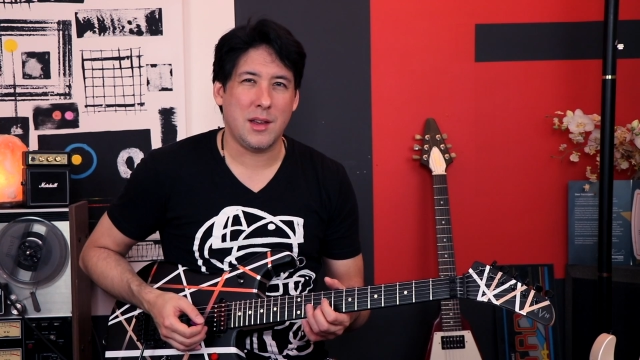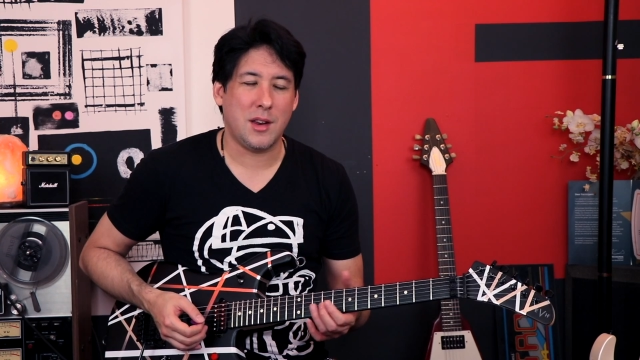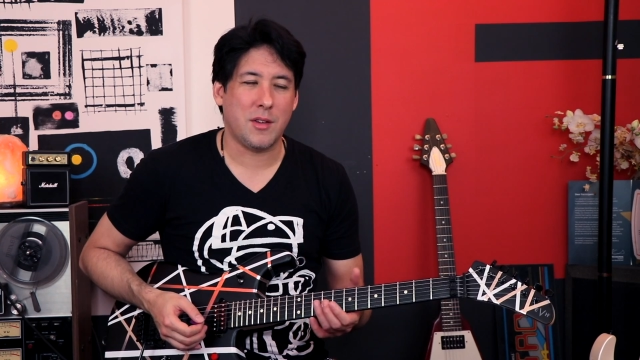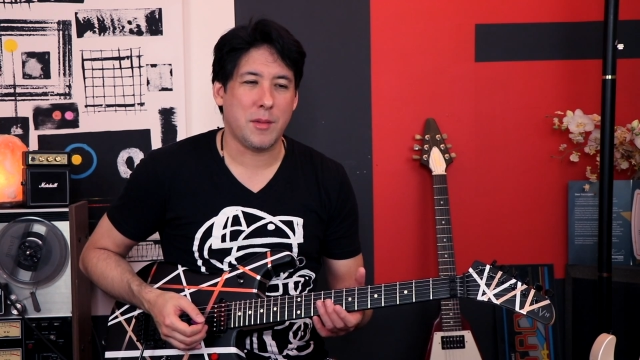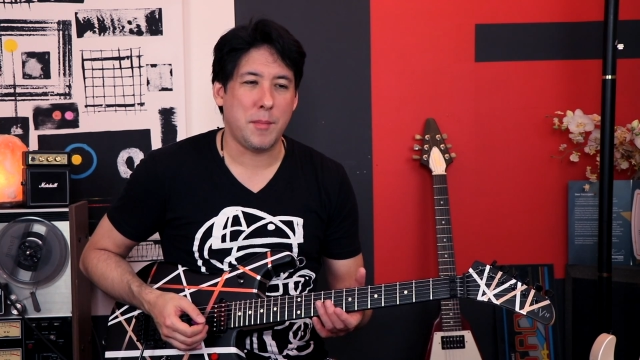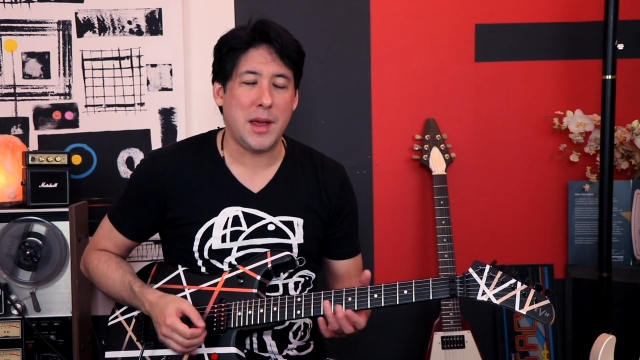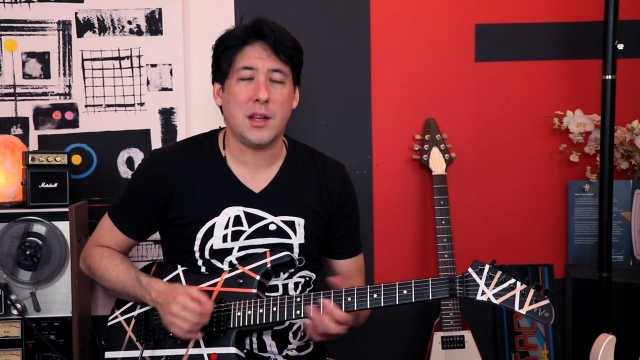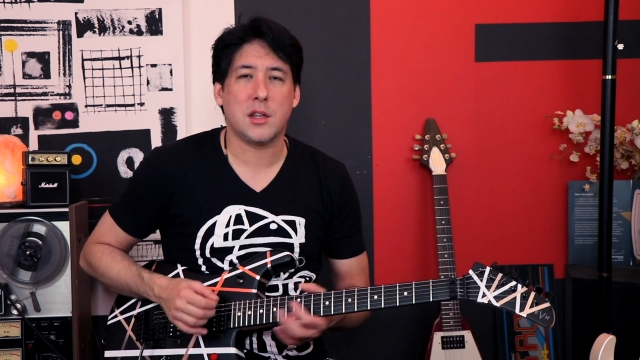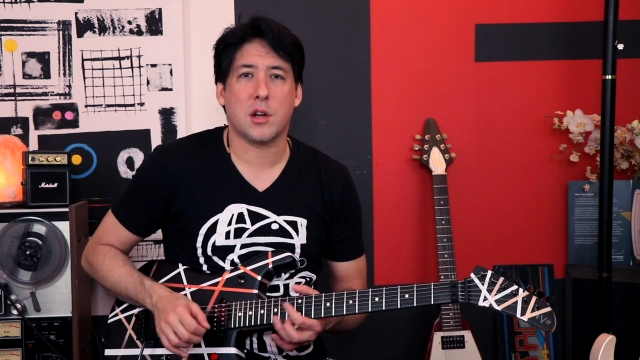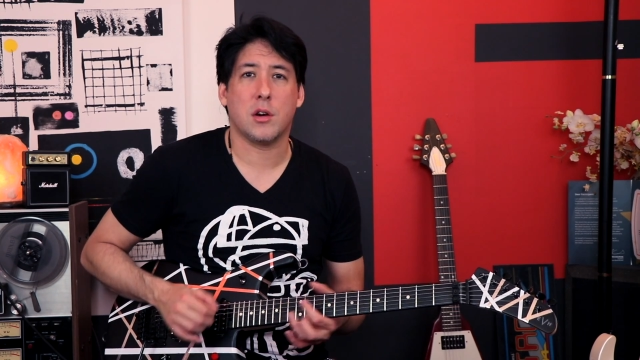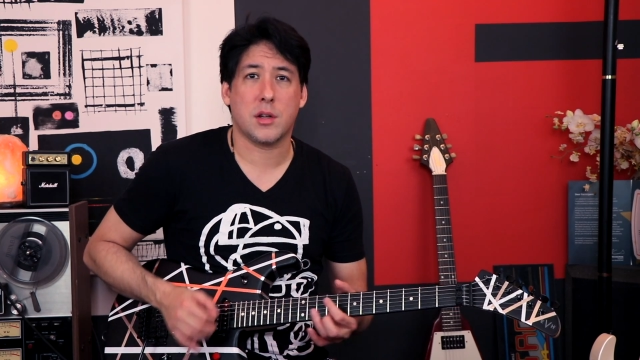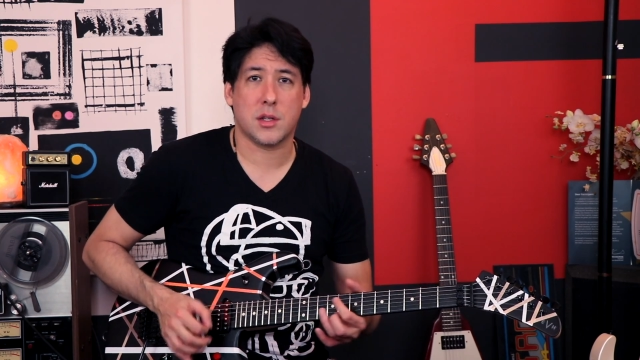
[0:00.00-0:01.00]
You know, the main
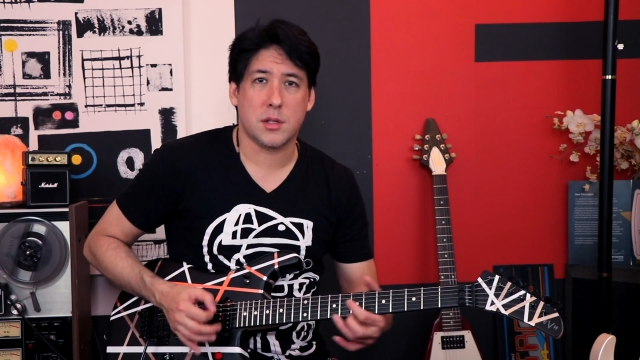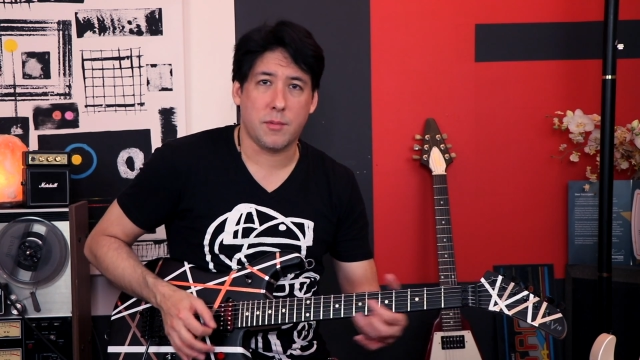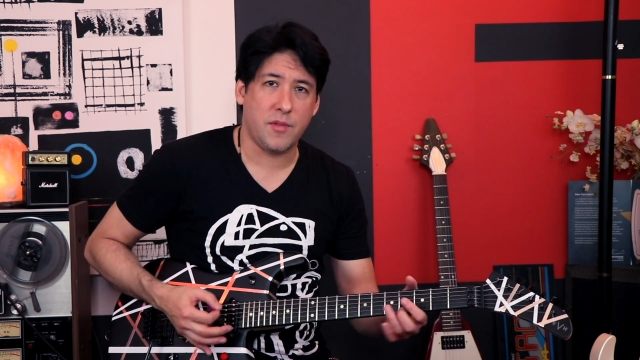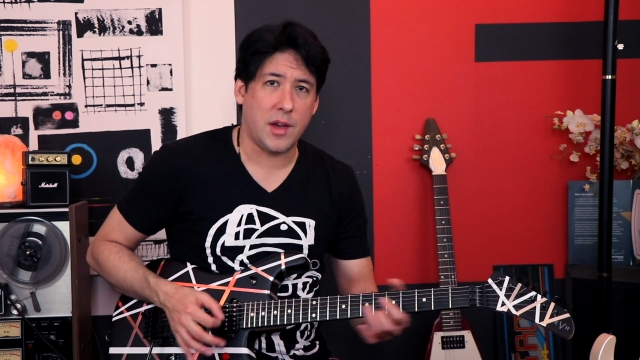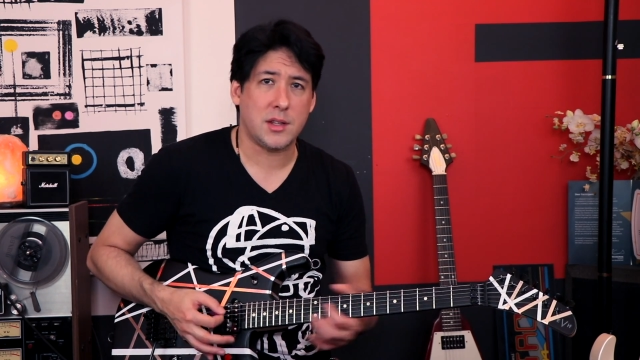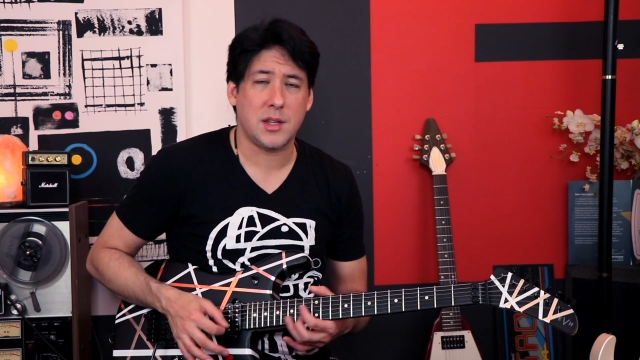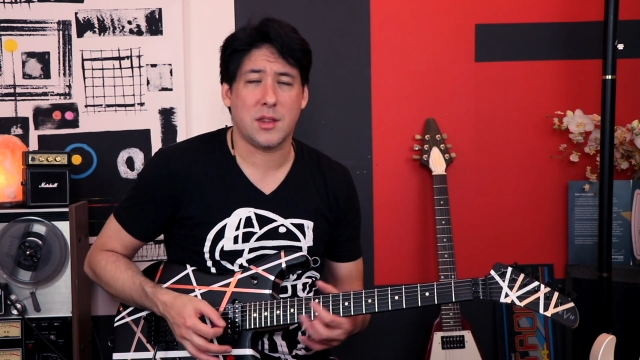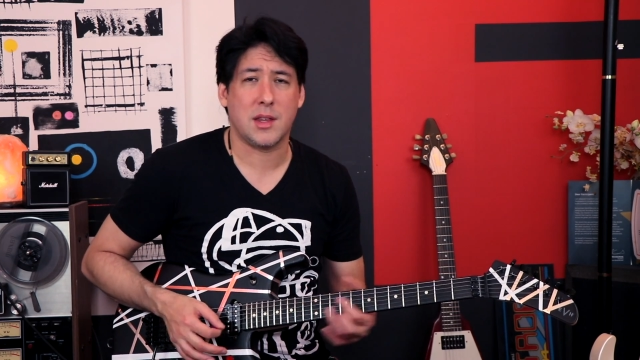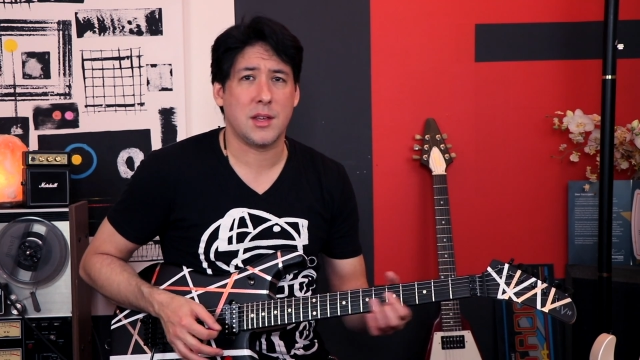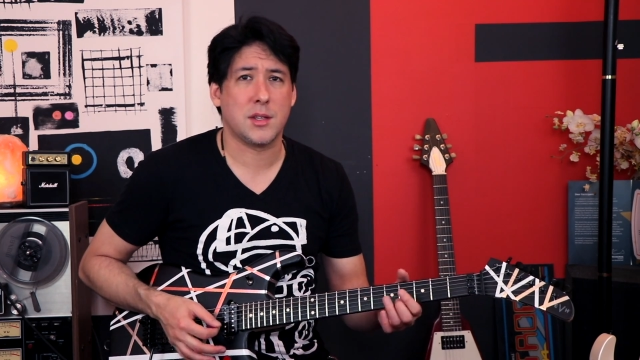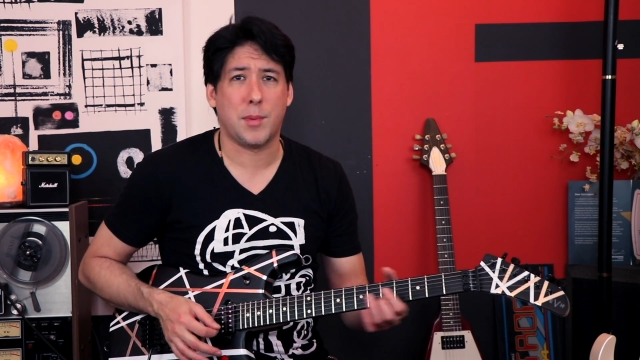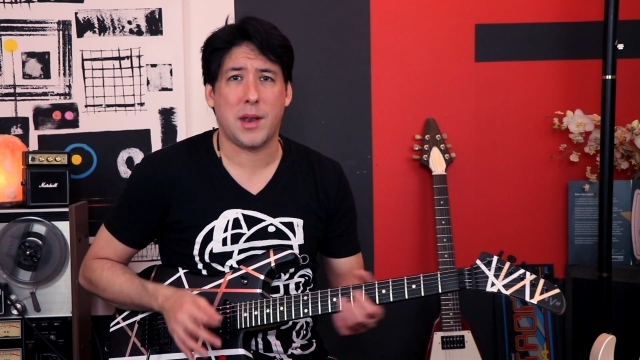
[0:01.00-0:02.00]
guitar does some fancy
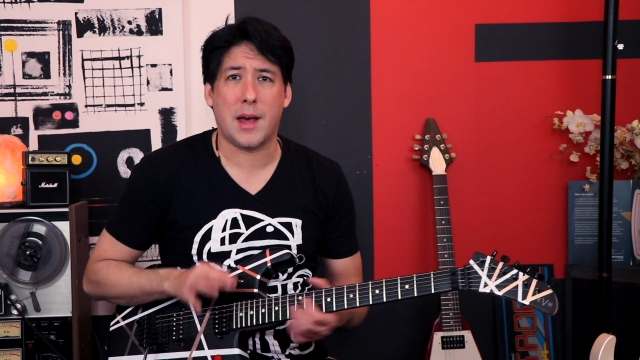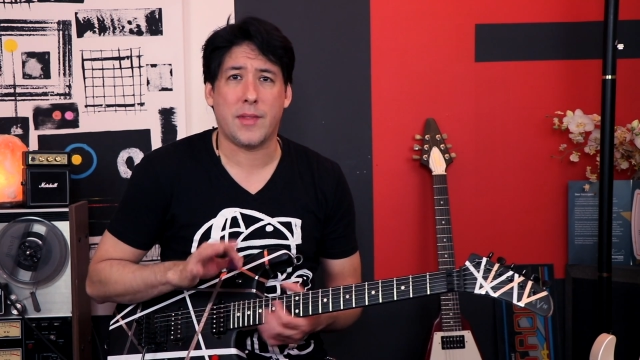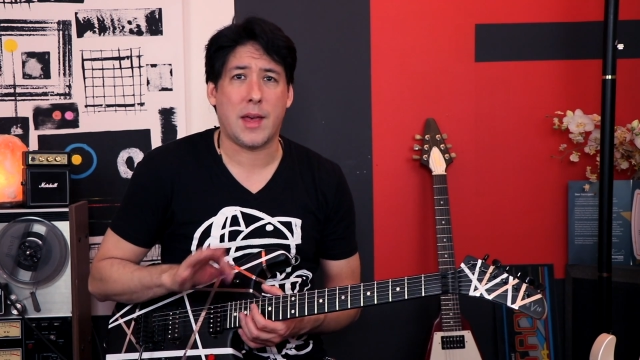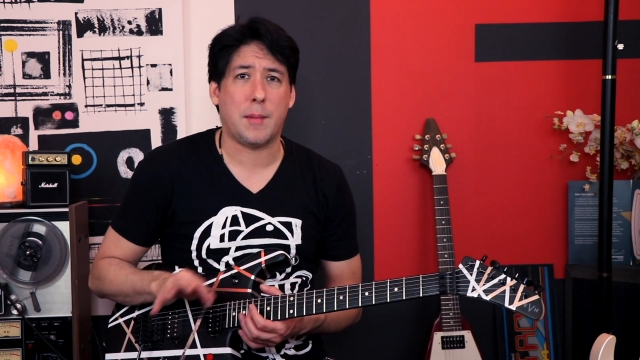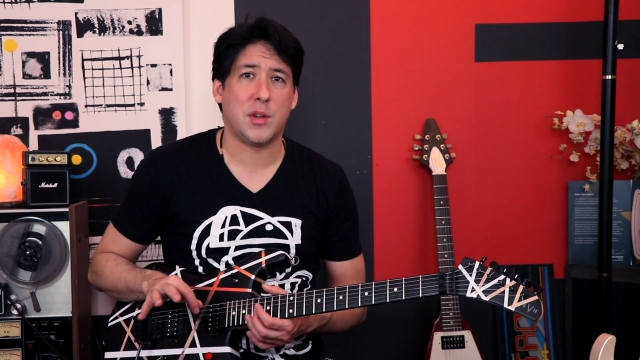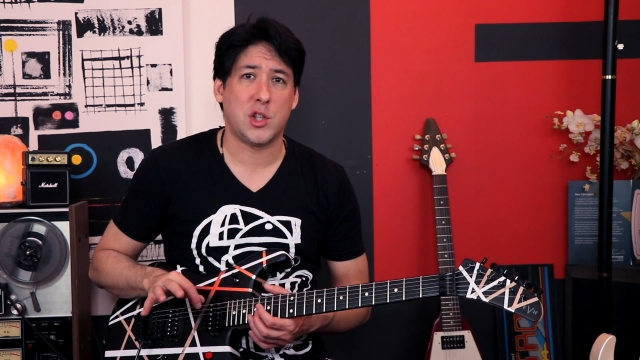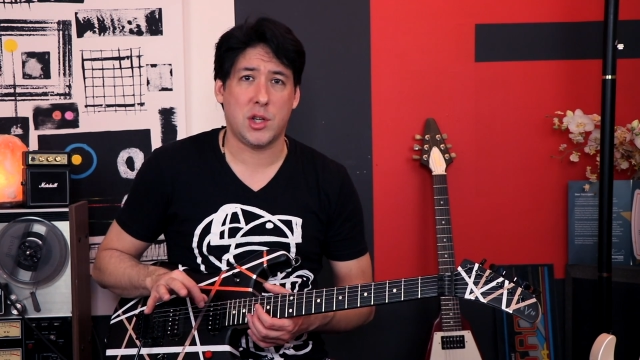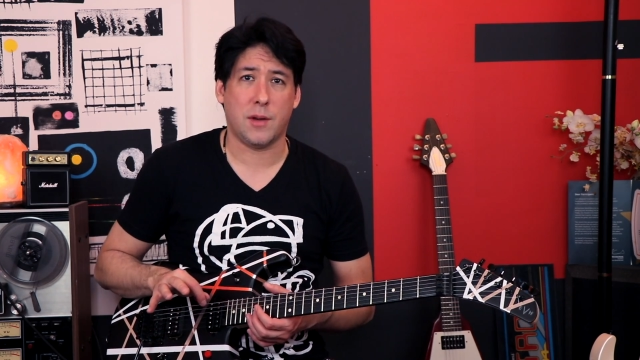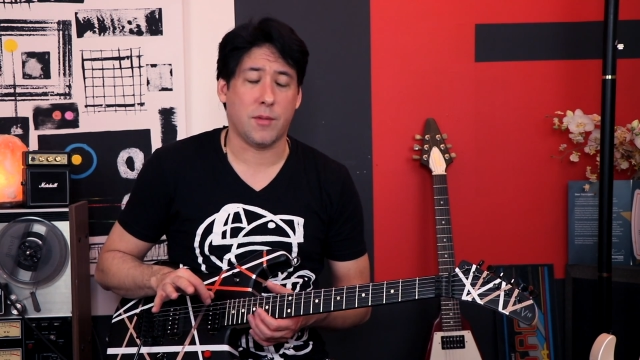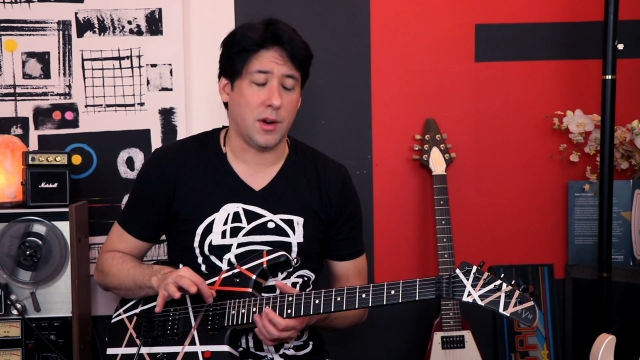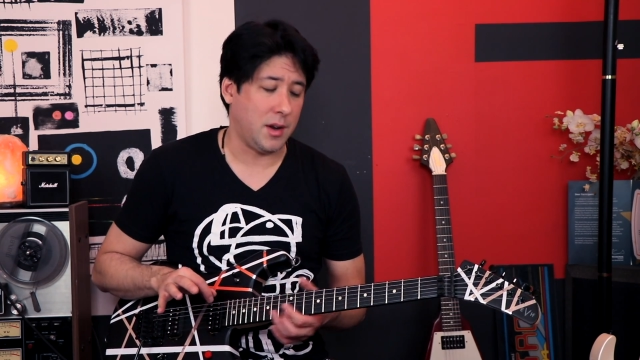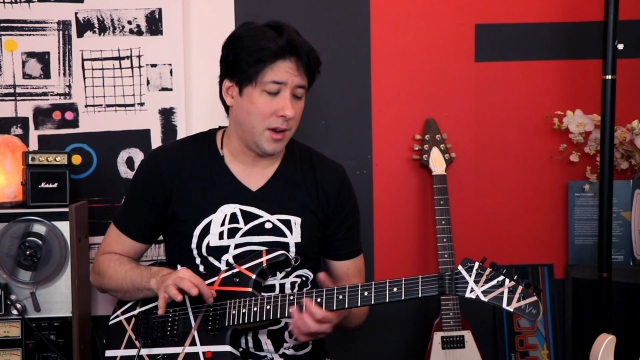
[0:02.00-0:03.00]
things, but not that much different.